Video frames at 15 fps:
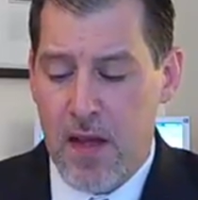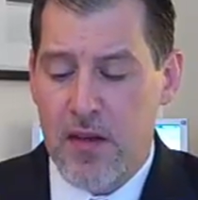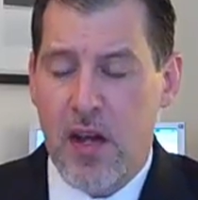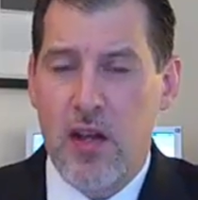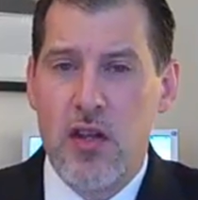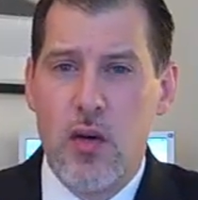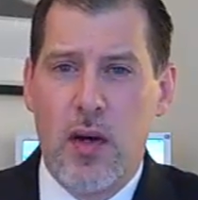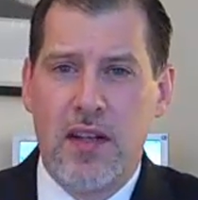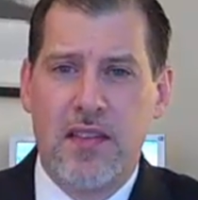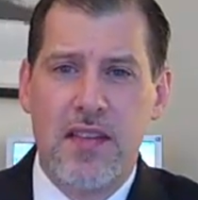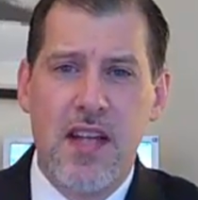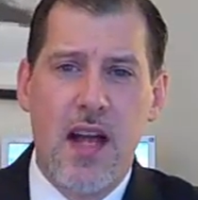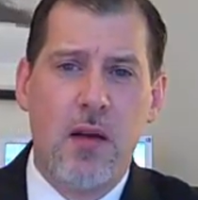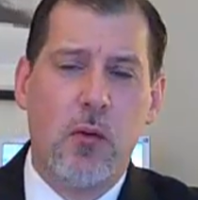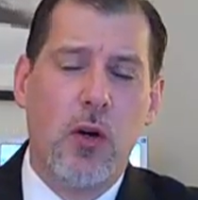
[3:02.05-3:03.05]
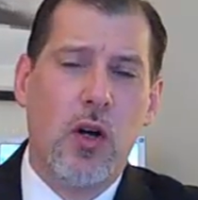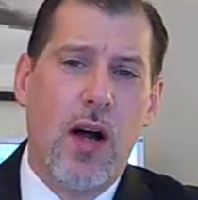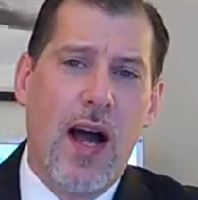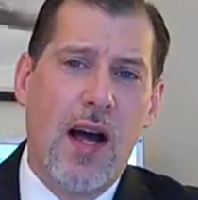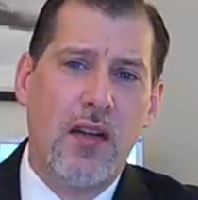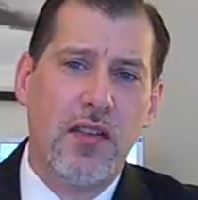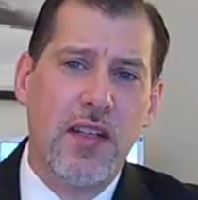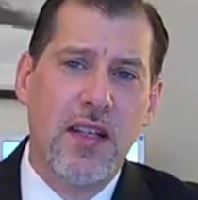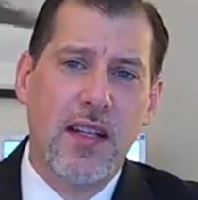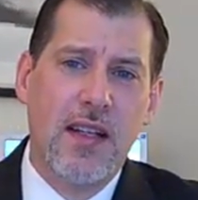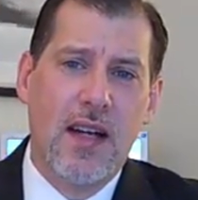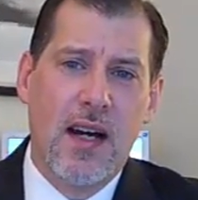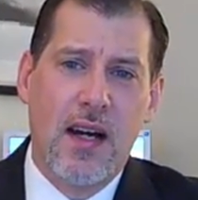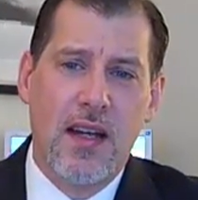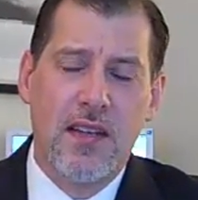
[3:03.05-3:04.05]
Now, USDA Rural Housing
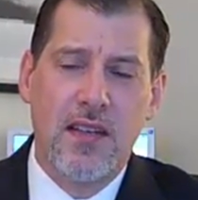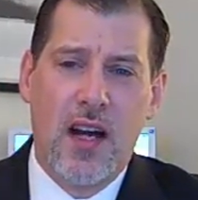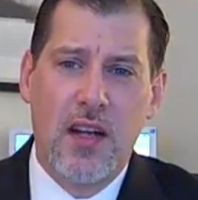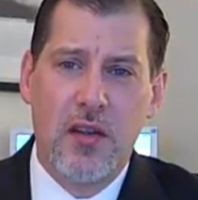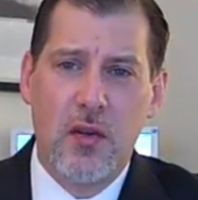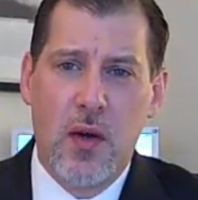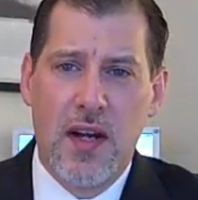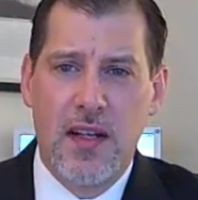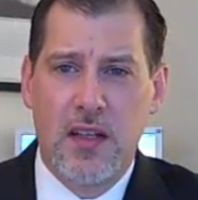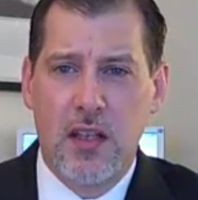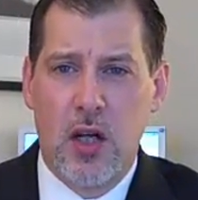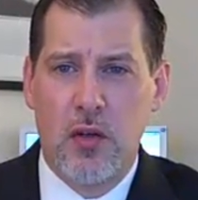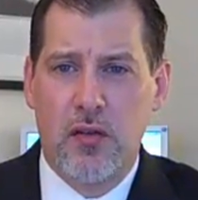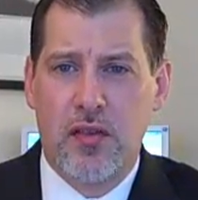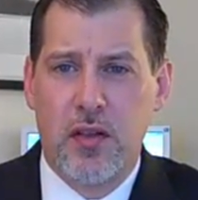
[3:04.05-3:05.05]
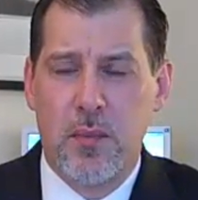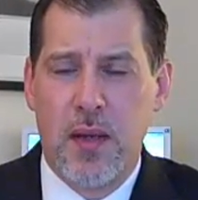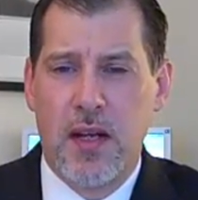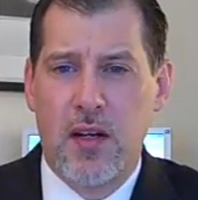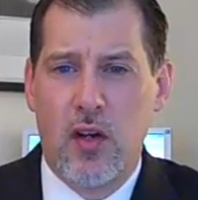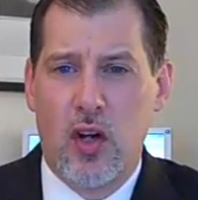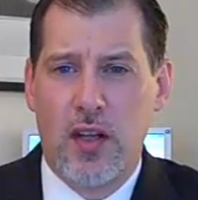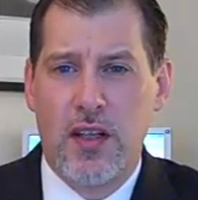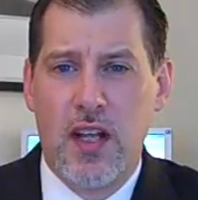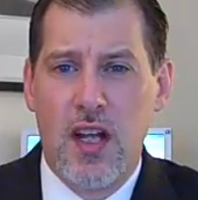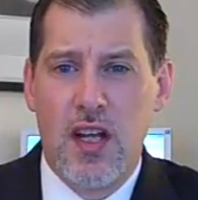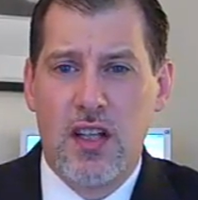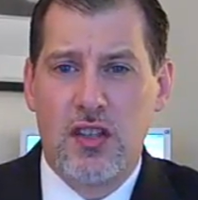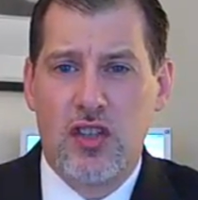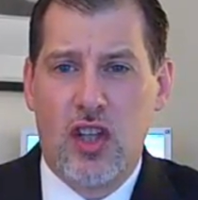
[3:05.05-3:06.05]
is underwriting loans submitted on
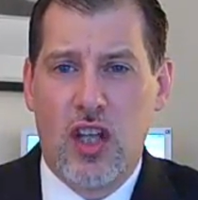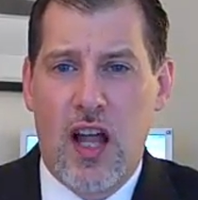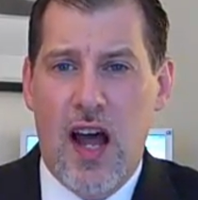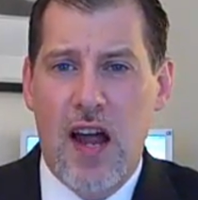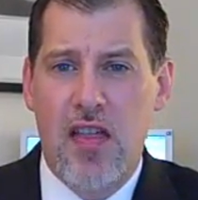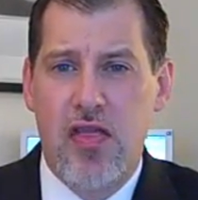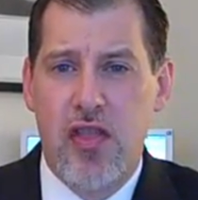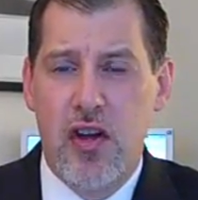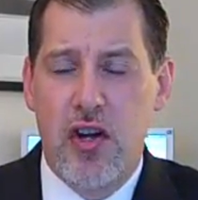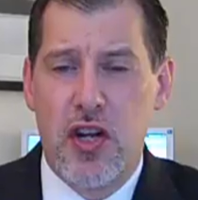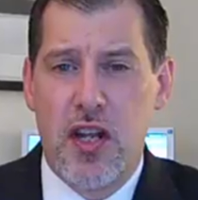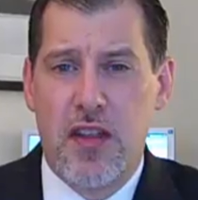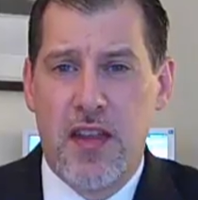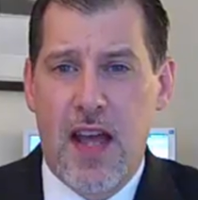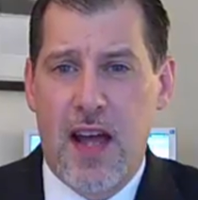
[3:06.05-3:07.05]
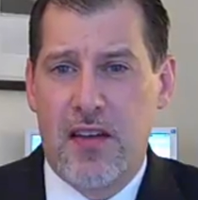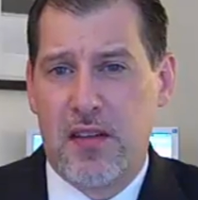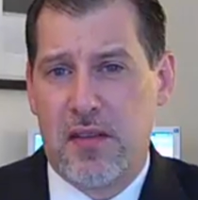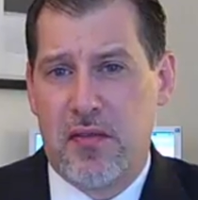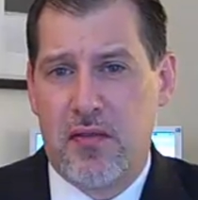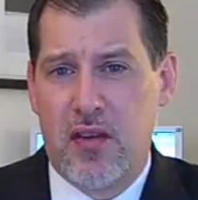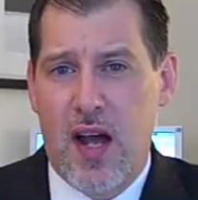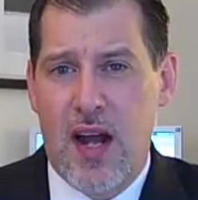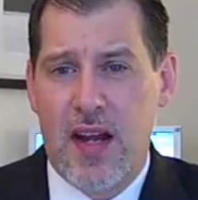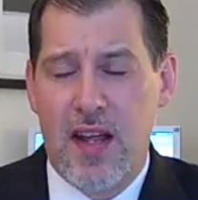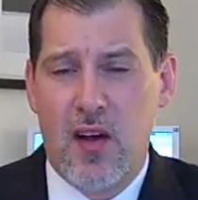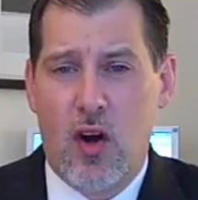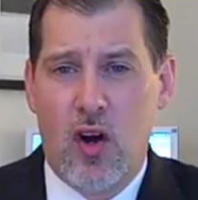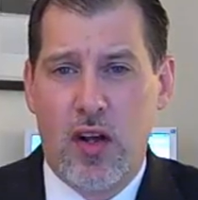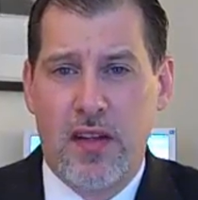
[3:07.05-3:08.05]
July 30th as of Friday,
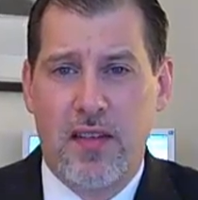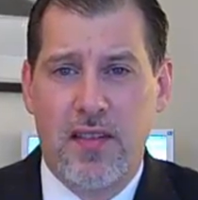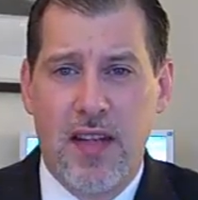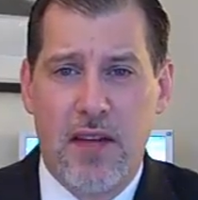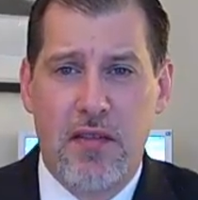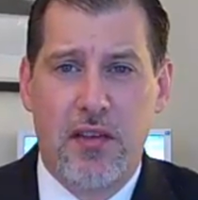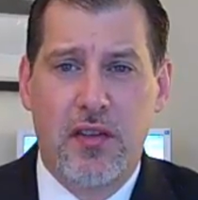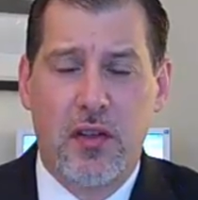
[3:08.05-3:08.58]
August 7th.